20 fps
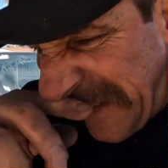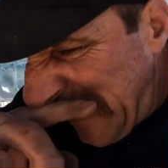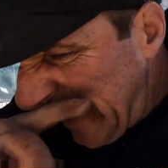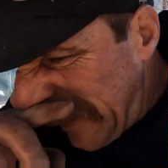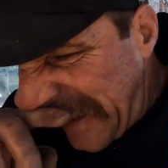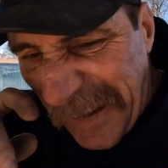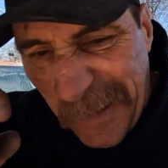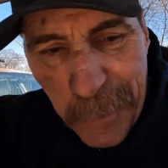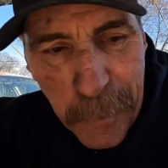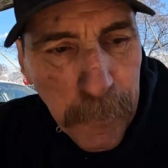
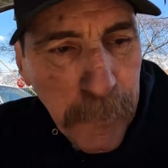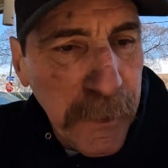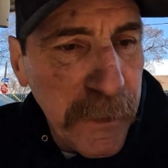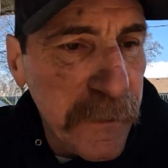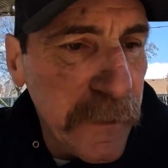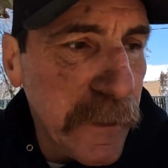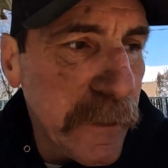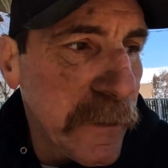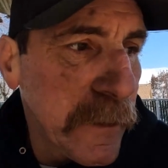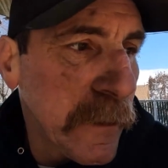get it
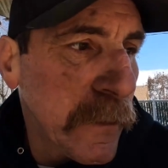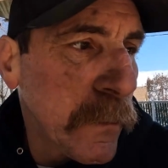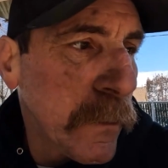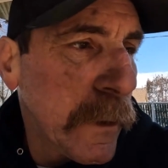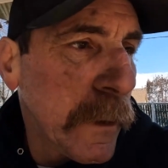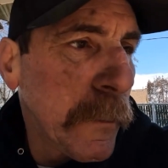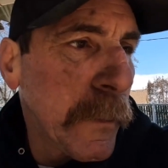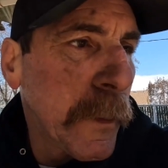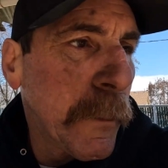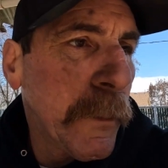positioned where
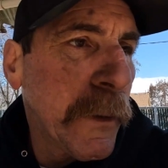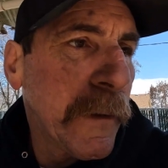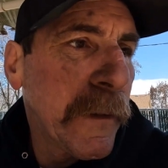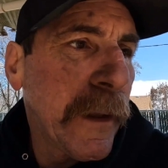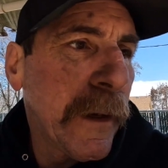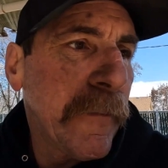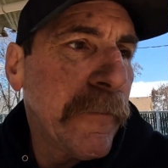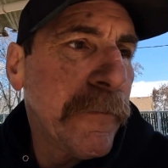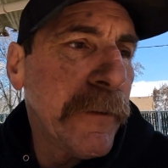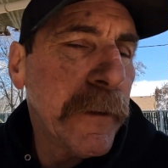I'm going to put
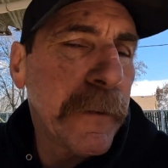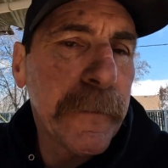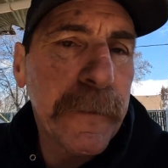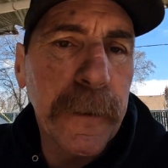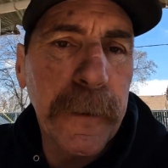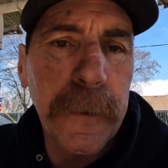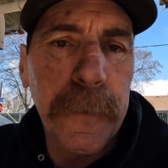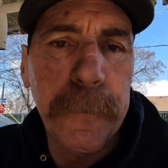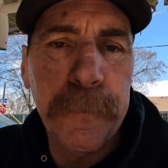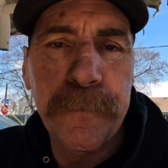that
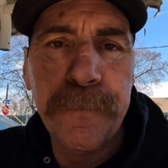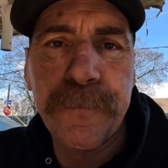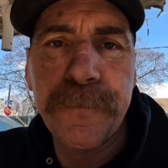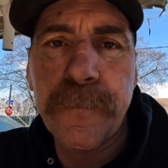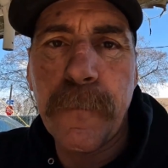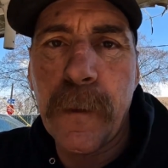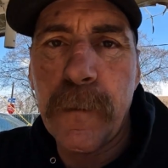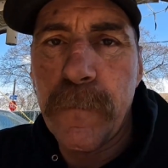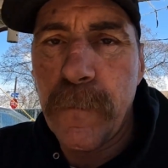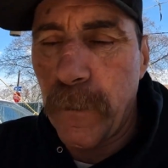filter.
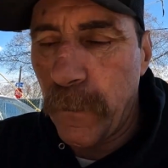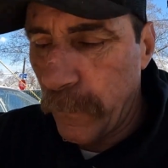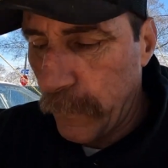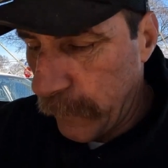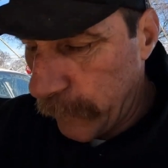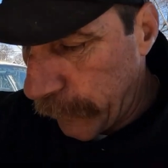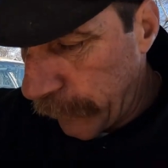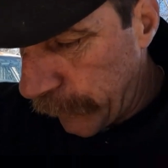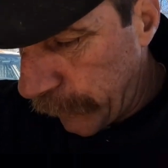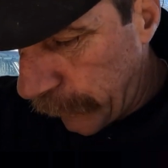So
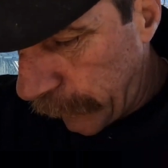I'm going to